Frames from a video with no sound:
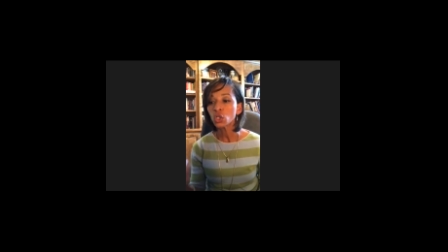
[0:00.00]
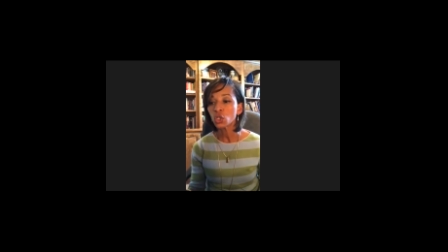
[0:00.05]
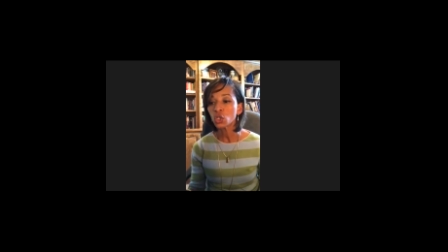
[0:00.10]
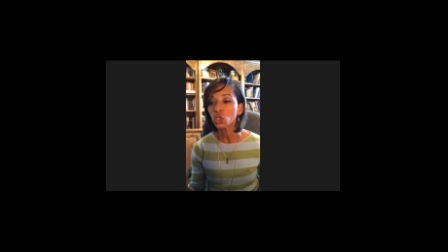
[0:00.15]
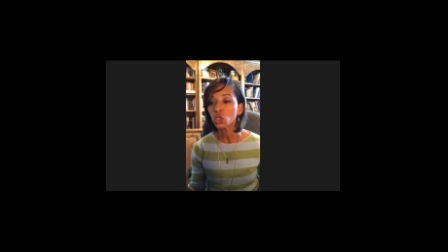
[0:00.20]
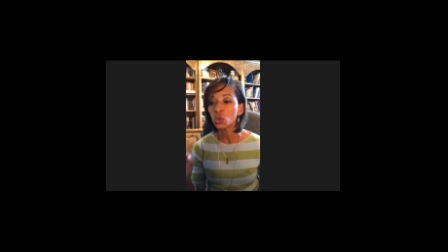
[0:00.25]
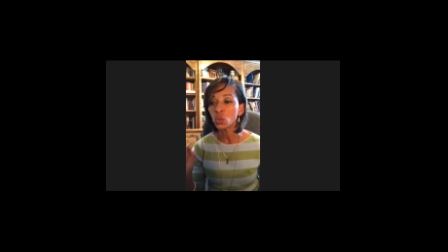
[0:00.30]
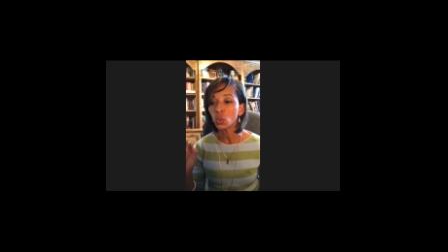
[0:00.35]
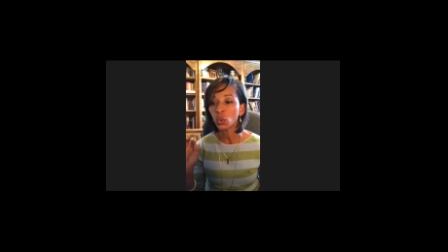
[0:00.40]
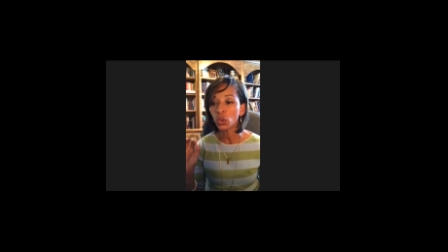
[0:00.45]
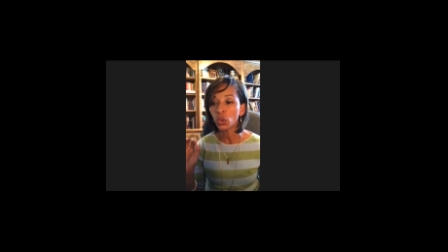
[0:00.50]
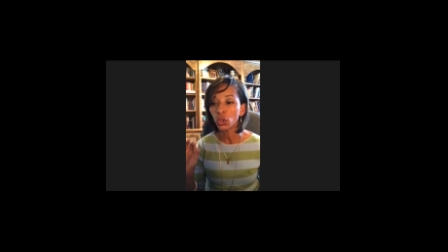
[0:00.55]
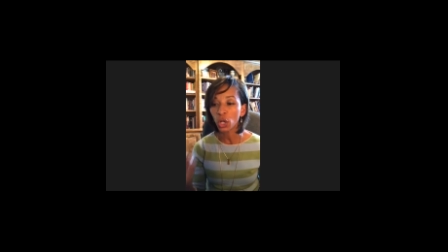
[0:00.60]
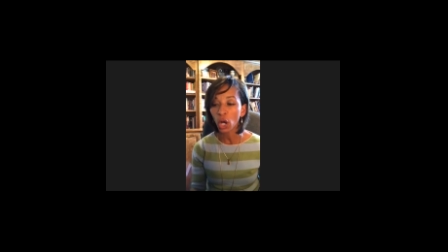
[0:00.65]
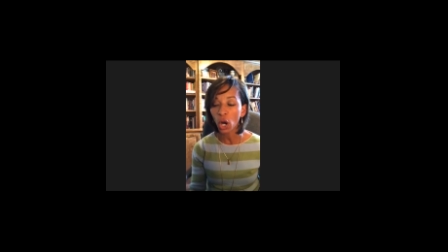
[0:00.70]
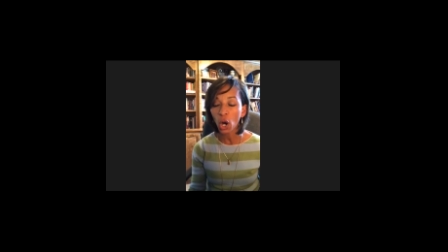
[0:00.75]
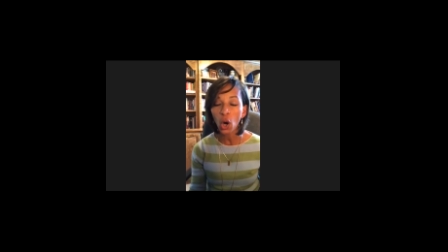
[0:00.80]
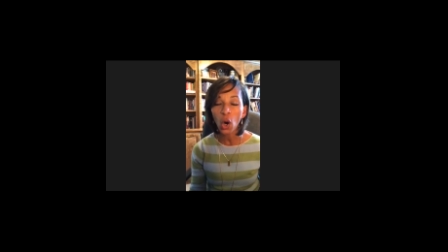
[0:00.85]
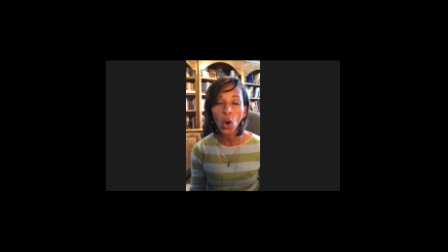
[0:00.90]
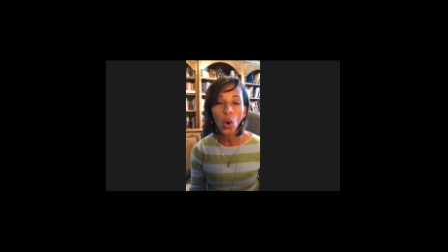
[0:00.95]
to
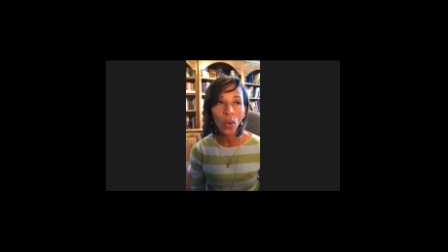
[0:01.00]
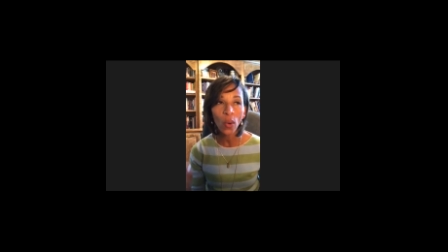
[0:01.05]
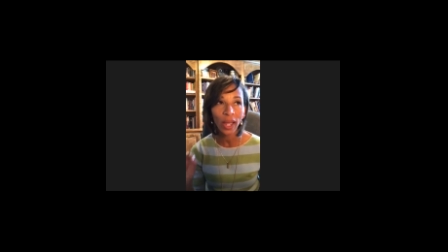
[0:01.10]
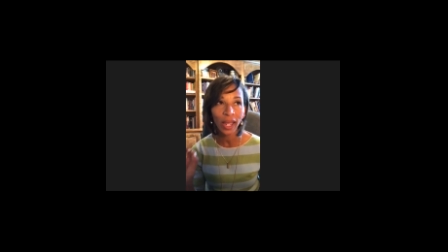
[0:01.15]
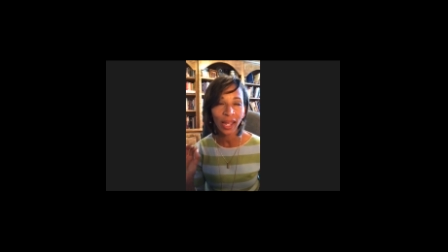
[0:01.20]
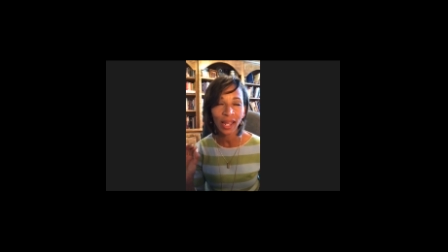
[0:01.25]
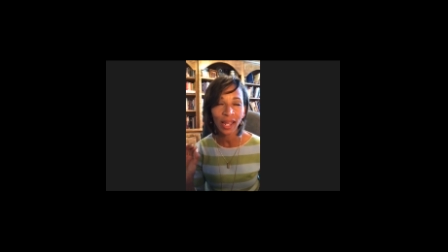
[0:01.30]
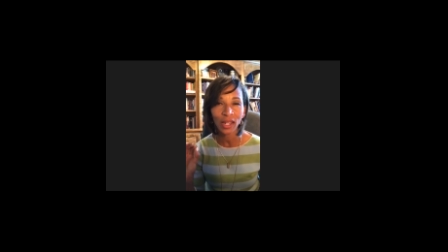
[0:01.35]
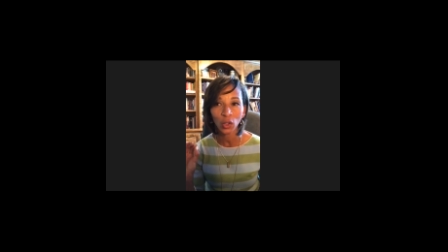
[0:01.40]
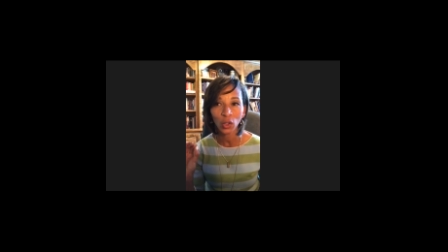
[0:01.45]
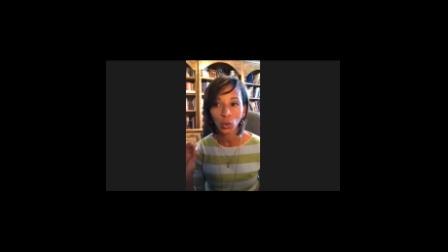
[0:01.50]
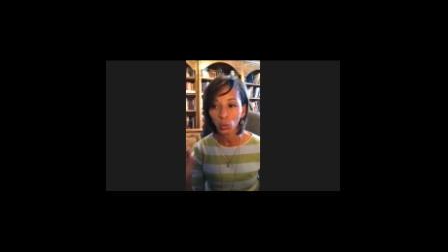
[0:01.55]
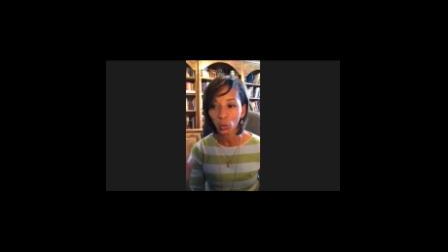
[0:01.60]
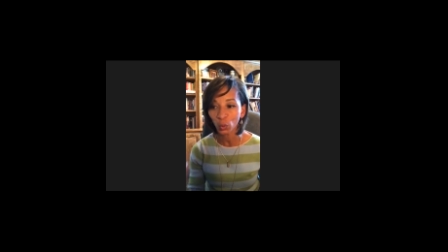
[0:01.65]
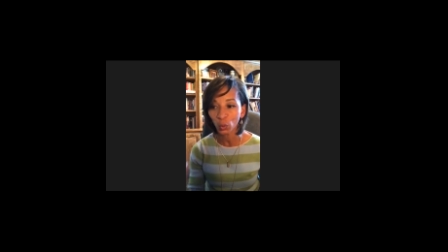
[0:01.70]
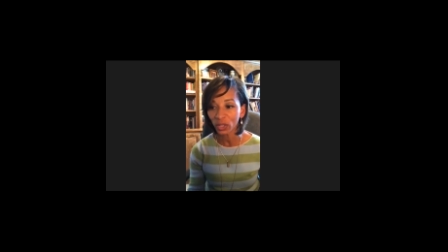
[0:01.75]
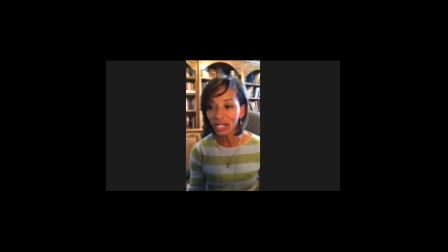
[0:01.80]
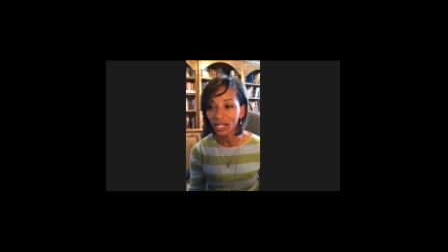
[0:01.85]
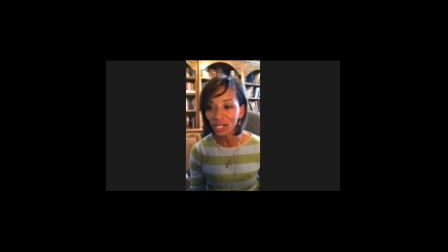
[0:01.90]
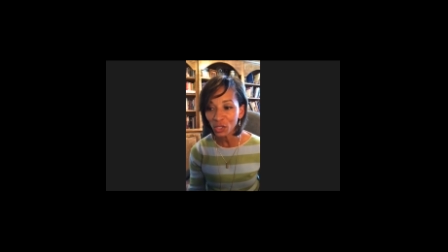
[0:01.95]
go and
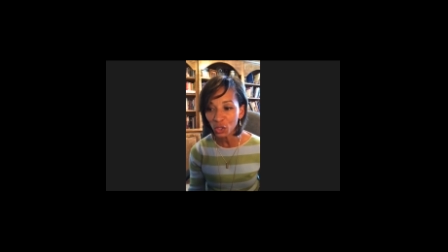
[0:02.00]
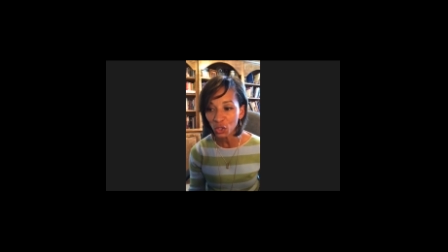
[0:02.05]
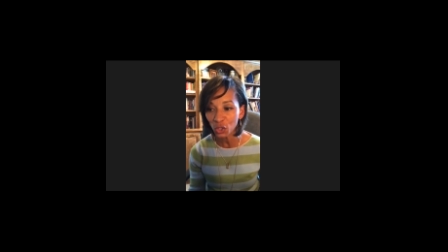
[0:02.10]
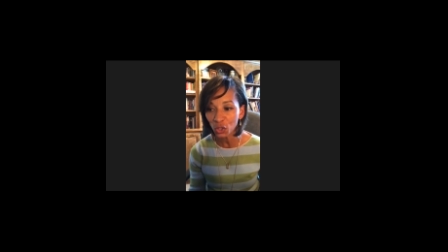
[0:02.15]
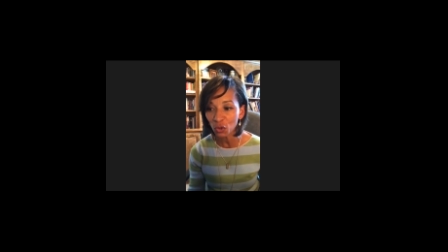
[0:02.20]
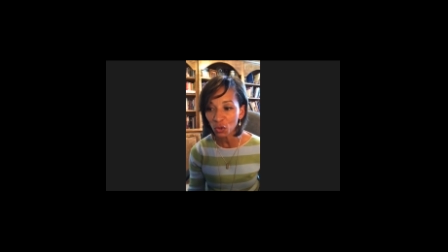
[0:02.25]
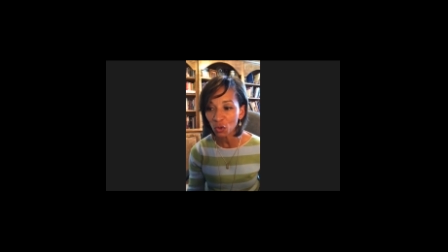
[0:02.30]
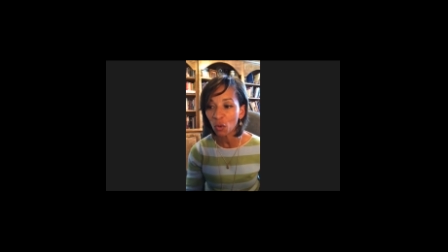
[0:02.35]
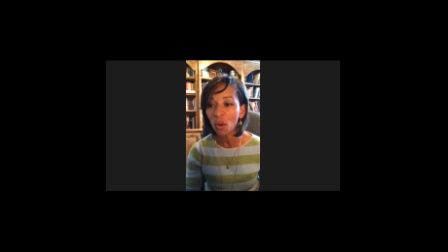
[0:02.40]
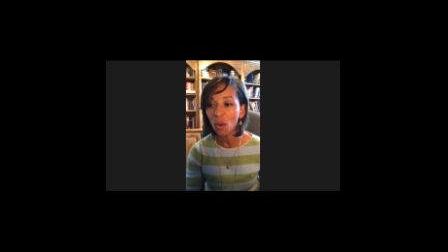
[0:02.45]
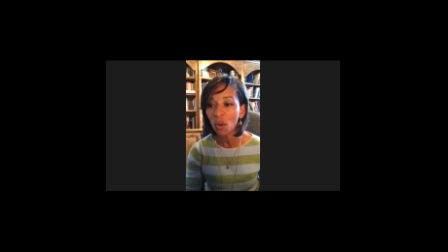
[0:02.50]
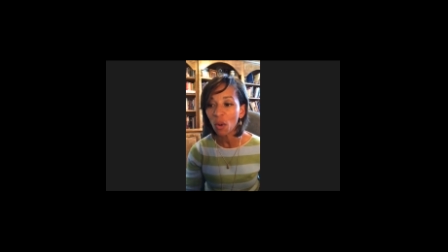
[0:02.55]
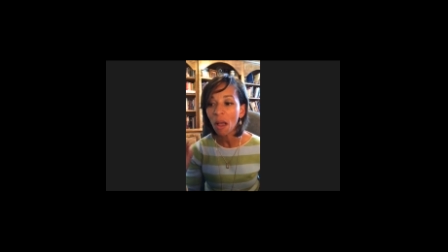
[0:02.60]
redo